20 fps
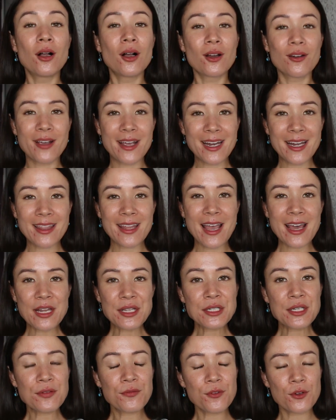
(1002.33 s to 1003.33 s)
All right, and that
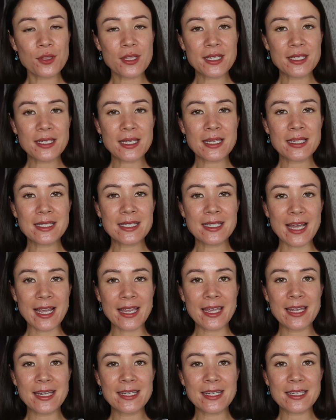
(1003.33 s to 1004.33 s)
is it for this
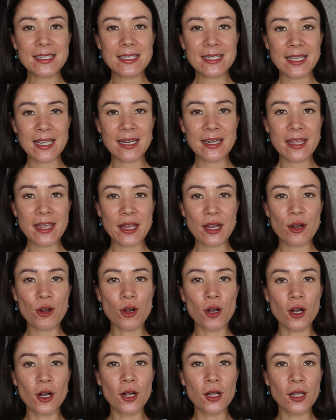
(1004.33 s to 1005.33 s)
second skincare
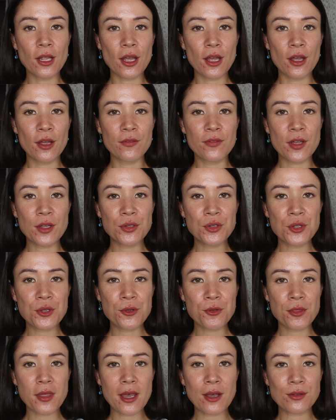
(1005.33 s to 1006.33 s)
haul of
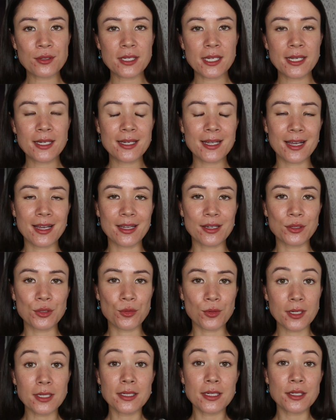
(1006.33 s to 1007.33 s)

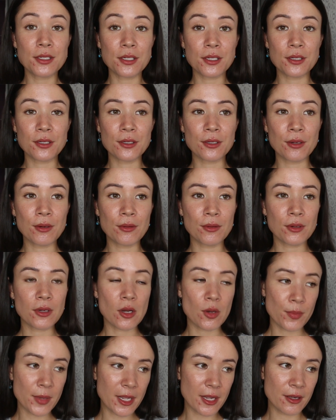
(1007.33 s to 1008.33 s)
2022.
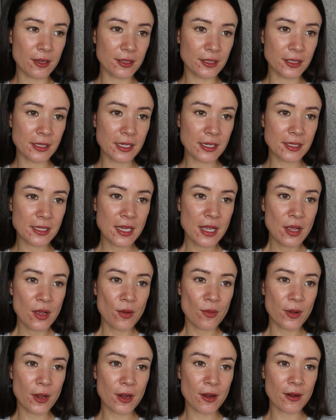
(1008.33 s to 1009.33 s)
Oh my goodness,
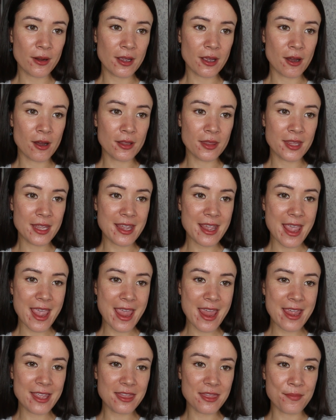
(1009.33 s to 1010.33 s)
we are on the
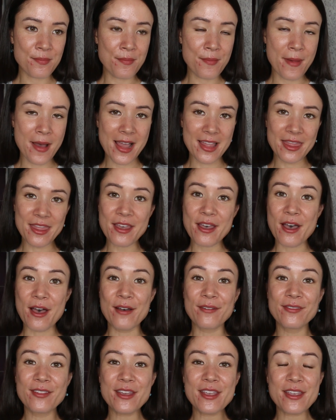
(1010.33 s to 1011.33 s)
8th month
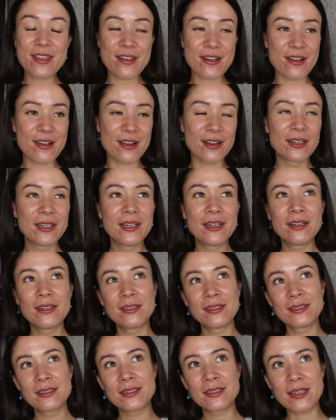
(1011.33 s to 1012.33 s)
of the year.
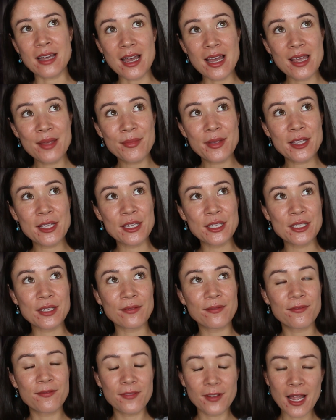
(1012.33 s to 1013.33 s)
Time is
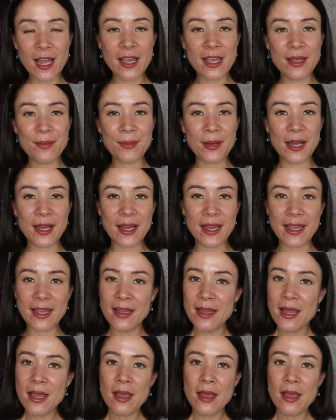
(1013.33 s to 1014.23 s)
flying by.